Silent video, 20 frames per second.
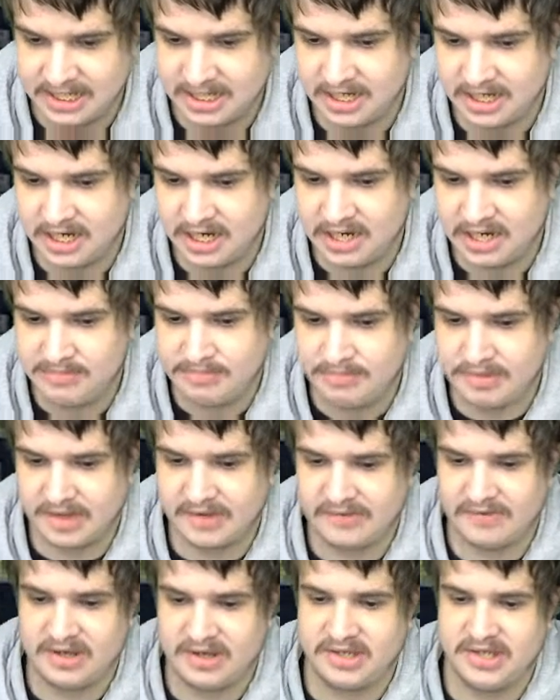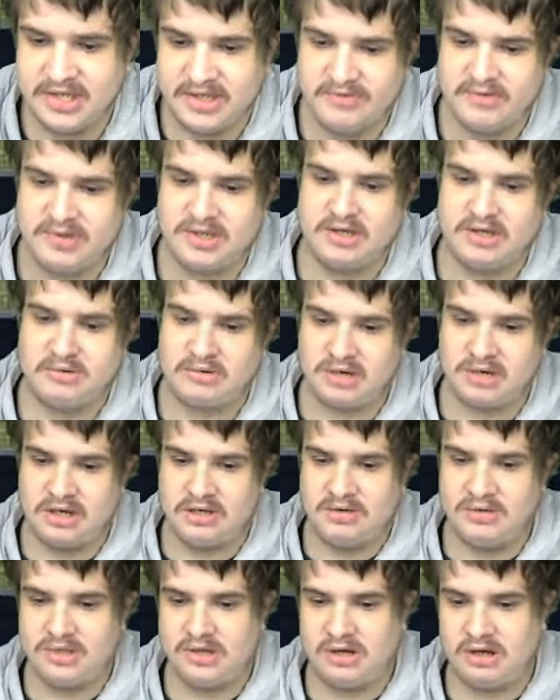But as far as this result
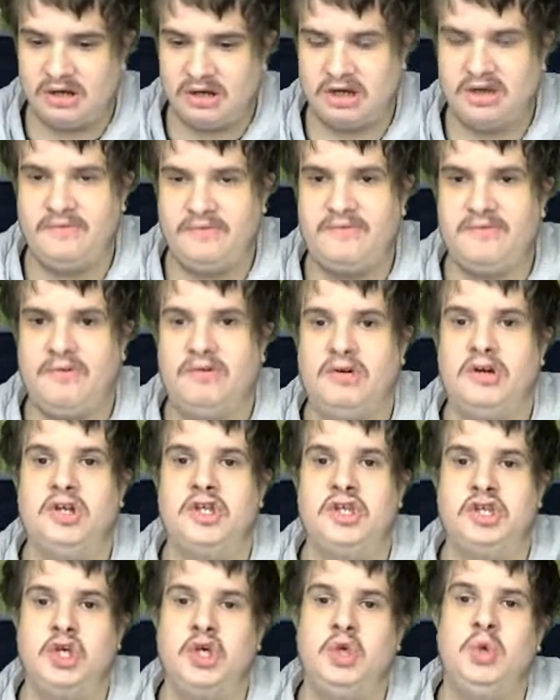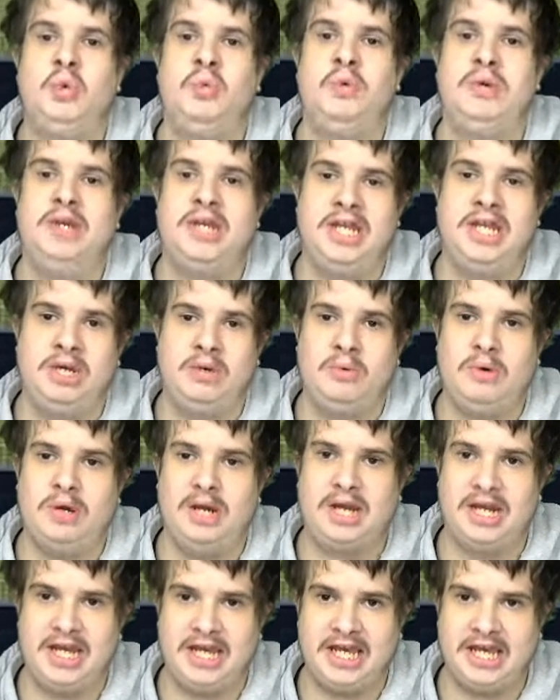goes, I'll go for a
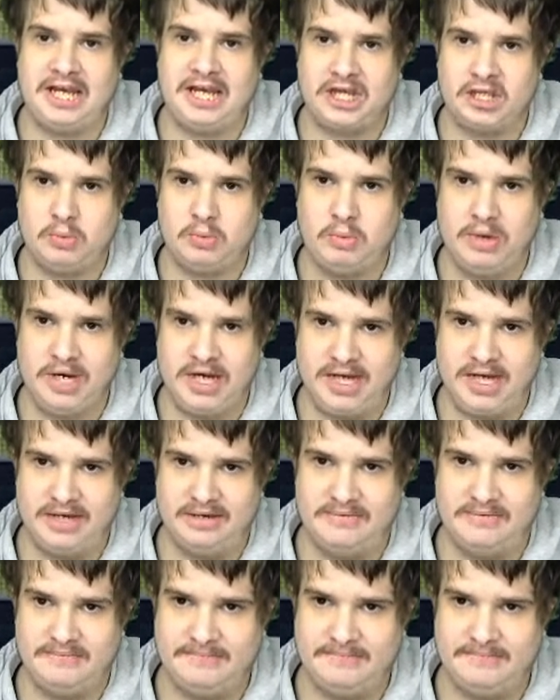2-0 Leeds win.